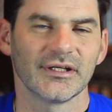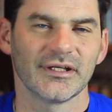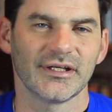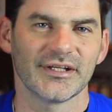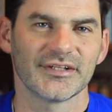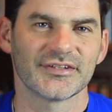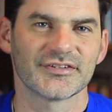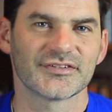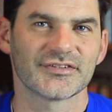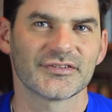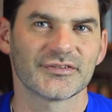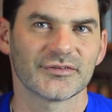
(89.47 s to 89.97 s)

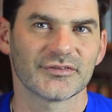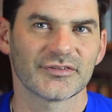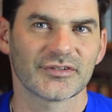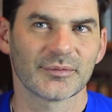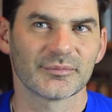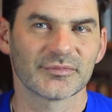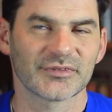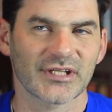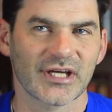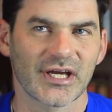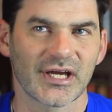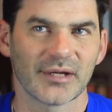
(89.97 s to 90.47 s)
it's
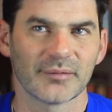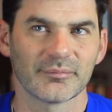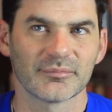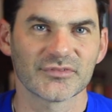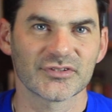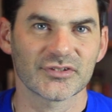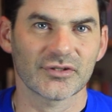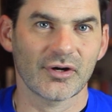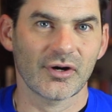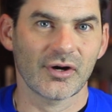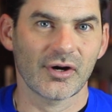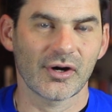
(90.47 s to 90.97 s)

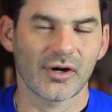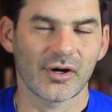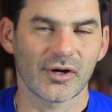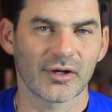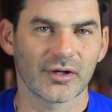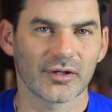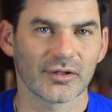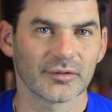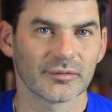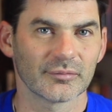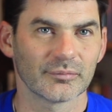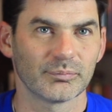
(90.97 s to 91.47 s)
sometimes
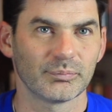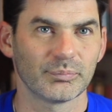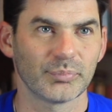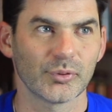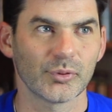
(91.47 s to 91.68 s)
our